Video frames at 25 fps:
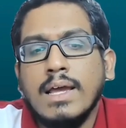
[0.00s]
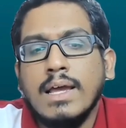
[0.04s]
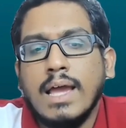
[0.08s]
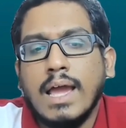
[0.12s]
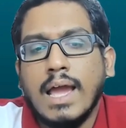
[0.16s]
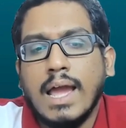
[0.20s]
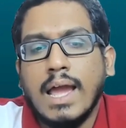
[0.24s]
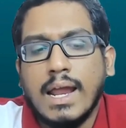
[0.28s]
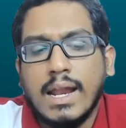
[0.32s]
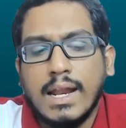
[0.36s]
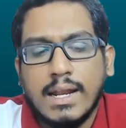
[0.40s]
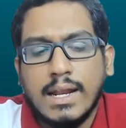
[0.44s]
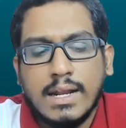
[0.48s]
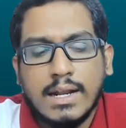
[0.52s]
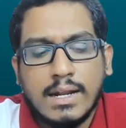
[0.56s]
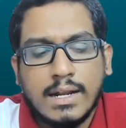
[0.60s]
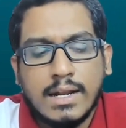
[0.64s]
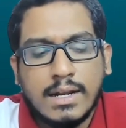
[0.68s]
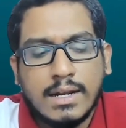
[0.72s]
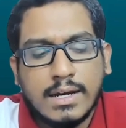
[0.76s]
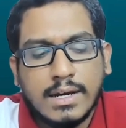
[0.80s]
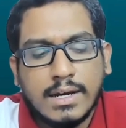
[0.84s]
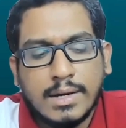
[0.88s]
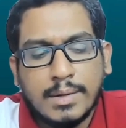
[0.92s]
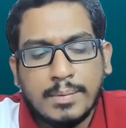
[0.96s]

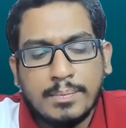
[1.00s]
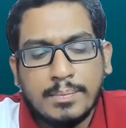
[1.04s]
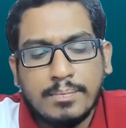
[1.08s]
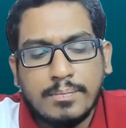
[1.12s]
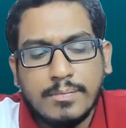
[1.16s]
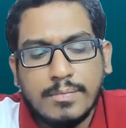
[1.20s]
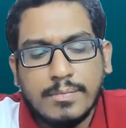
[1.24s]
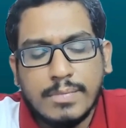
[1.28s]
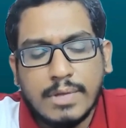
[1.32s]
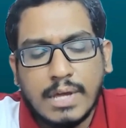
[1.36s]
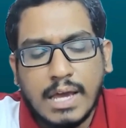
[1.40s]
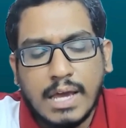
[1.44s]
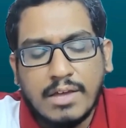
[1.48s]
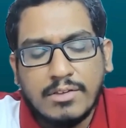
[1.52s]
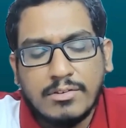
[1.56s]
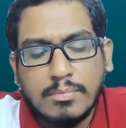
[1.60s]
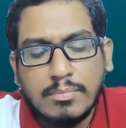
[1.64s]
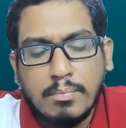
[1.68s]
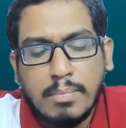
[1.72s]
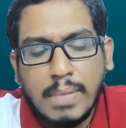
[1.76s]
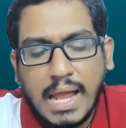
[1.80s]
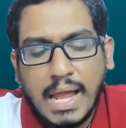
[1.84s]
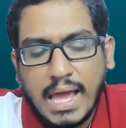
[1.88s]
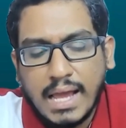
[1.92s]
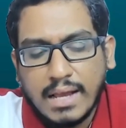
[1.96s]
And as
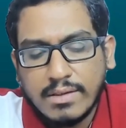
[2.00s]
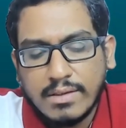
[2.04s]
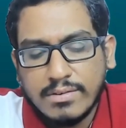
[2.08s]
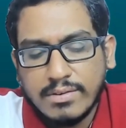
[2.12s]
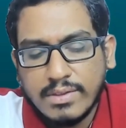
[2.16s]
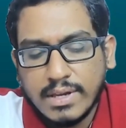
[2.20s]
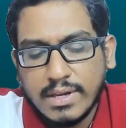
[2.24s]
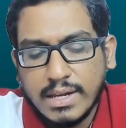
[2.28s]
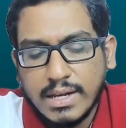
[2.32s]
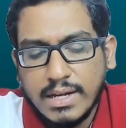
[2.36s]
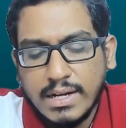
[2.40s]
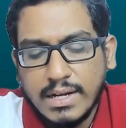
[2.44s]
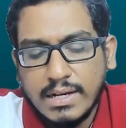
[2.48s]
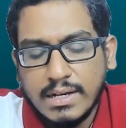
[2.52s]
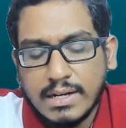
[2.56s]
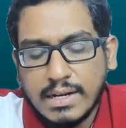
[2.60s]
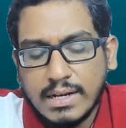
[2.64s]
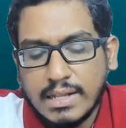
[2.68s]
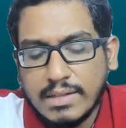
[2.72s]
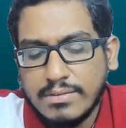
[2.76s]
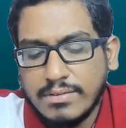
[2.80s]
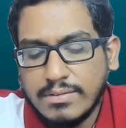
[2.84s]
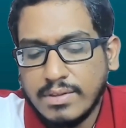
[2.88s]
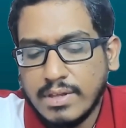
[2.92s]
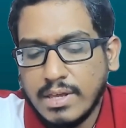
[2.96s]
black side,
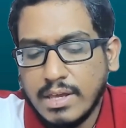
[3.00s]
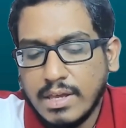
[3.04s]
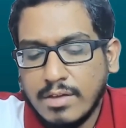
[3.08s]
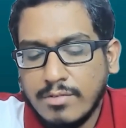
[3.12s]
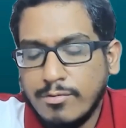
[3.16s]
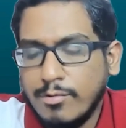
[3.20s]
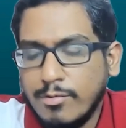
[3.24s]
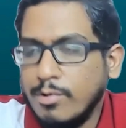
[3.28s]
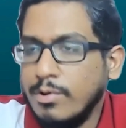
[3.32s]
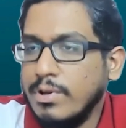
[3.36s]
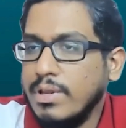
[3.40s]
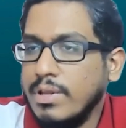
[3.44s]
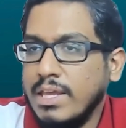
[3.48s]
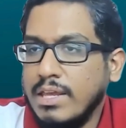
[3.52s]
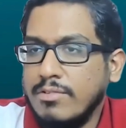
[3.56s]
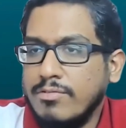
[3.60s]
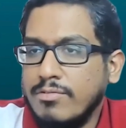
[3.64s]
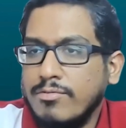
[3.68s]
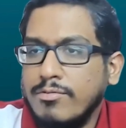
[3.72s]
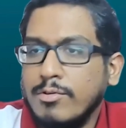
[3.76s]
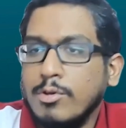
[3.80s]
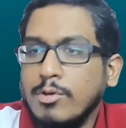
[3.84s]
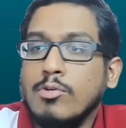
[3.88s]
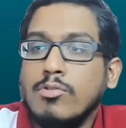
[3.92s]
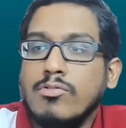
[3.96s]
let's say for
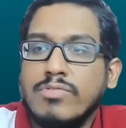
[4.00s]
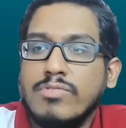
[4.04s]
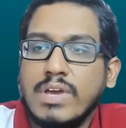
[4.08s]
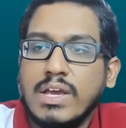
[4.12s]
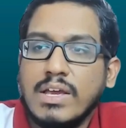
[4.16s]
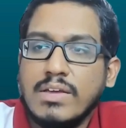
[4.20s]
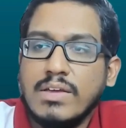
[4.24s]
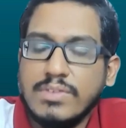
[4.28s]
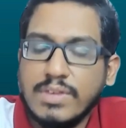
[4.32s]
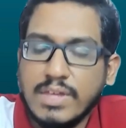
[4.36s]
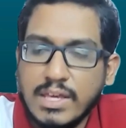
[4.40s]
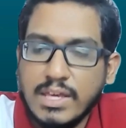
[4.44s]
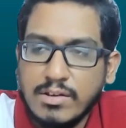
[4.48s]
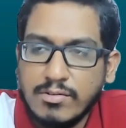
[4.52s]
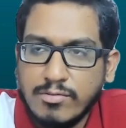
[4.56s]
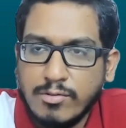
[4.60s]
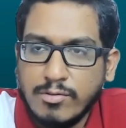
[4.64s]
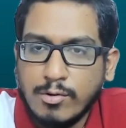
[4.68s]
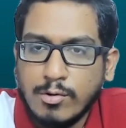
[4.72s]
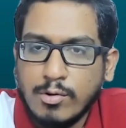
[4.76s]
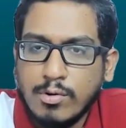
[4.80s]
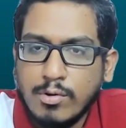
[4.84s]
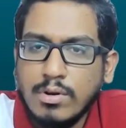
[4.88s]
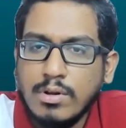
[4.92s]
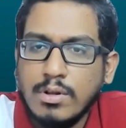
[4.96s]
if you face
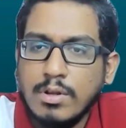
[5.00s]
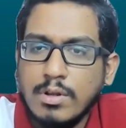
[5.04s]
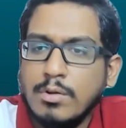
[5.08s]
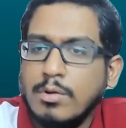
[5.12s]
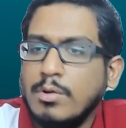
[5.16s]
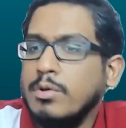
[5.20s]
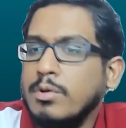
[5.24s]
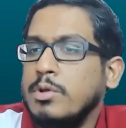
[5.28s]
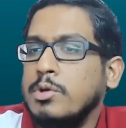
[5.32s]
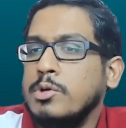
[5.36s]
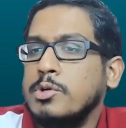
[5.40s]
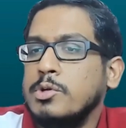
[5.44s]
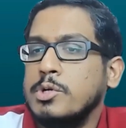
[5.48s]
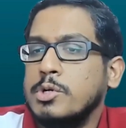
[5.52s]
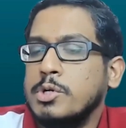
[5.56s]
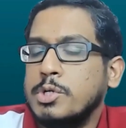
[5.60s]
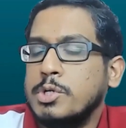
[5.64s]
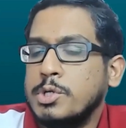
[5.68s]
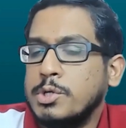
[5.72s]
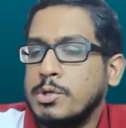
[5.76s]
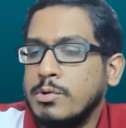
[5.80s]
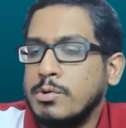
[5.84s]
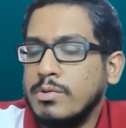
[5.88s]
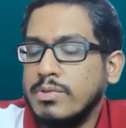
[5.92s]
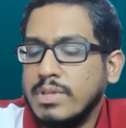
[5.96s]
e4, you should
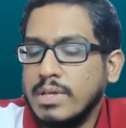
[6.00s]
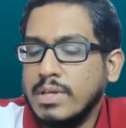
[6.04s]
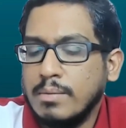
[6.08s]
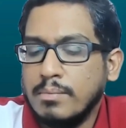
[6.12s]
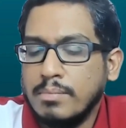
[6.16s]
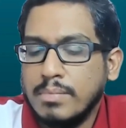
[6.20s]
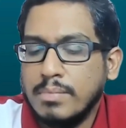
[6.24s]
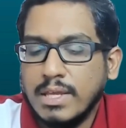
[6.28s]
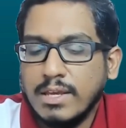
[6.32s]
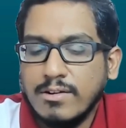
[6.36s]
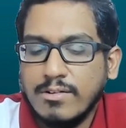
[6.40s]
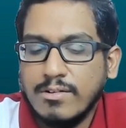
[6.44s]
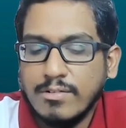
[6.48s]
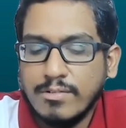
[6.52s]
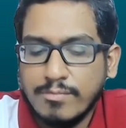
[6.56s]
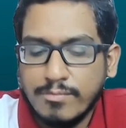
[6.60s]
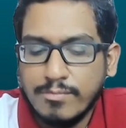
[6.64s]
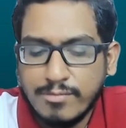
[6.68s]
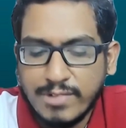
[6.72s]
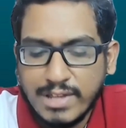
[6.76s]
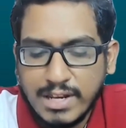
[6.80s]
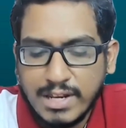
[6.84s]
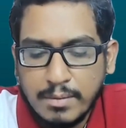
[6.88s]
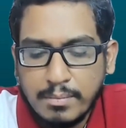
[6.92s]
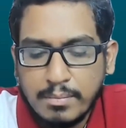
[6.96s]
show something
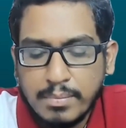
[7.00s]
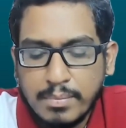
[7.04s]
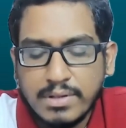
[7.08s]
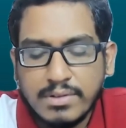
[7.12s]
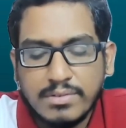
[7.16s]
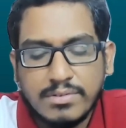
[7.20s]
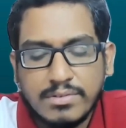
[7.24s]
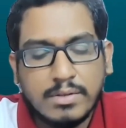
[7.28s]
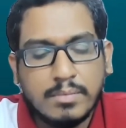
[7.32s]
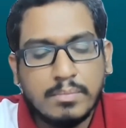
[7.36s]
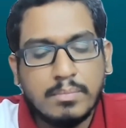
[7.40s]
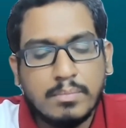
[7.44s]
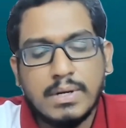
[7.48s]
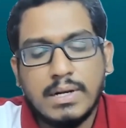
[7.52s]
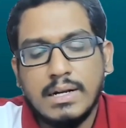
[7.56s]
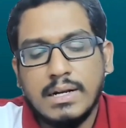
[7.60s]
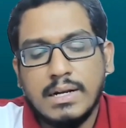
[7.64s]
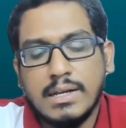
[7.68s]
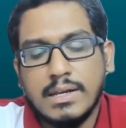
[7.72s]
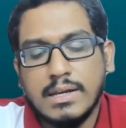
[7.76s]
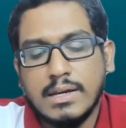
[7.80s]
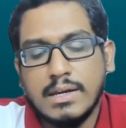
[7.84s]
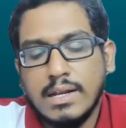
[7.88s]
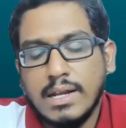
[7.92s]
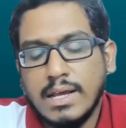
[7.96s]
very principled
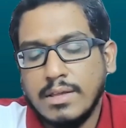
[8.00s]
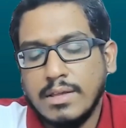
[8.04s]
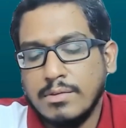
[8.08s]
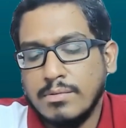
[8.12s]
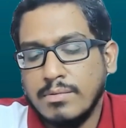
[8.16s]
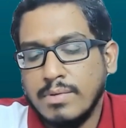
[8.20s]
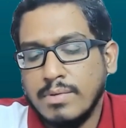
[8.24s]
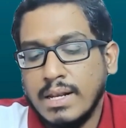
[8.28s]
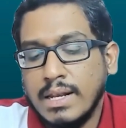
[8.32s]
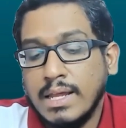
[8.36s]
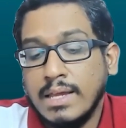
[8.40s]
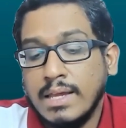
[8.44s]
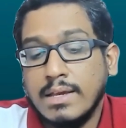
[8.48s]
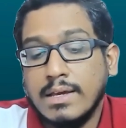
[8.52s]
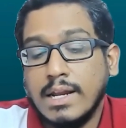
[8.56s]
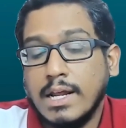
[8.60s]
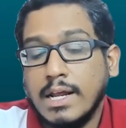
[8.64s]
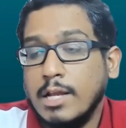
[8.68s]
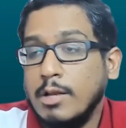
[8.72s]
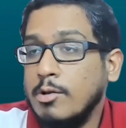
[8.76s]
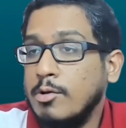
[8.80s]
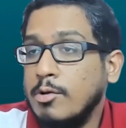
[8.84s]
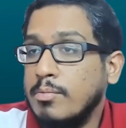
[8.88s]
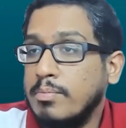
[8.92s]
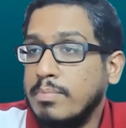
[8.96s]
here as well, like
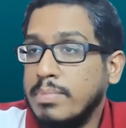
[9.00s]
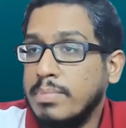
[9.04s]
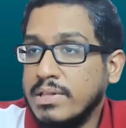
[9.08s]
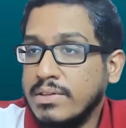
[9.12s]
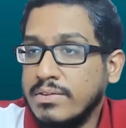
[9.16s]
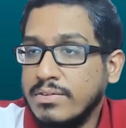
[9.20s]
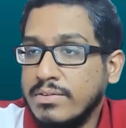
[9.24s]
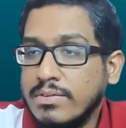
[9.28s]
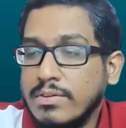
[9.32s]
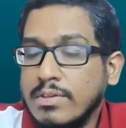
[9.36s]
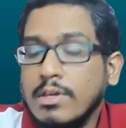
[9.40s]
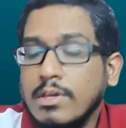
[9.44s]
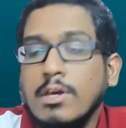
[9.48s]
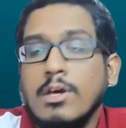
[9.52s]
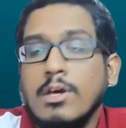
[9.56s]
Rilopus